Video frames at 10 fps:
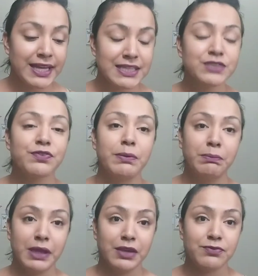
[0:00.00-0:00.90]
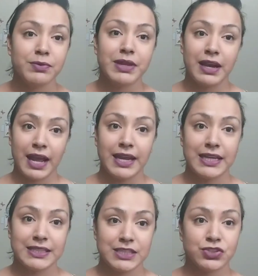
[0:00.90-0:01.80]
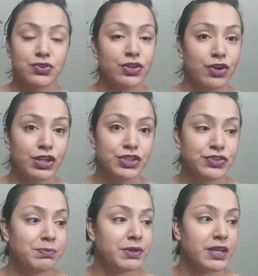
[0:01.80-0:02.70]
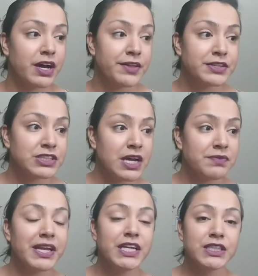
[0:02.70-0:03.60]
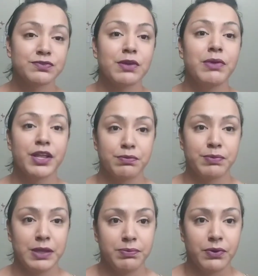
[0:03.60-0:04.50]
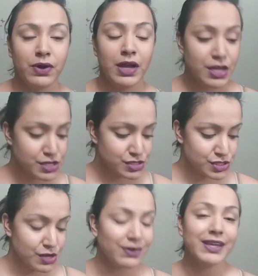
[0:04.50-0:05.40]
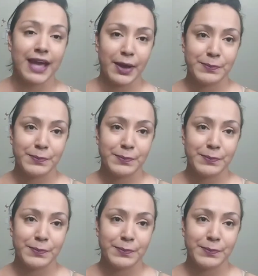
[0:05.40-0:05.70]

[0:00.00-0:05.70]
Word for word: is from me from the 99 cent store, the Dollar Tree, but the other stuff is from other people. So yeah.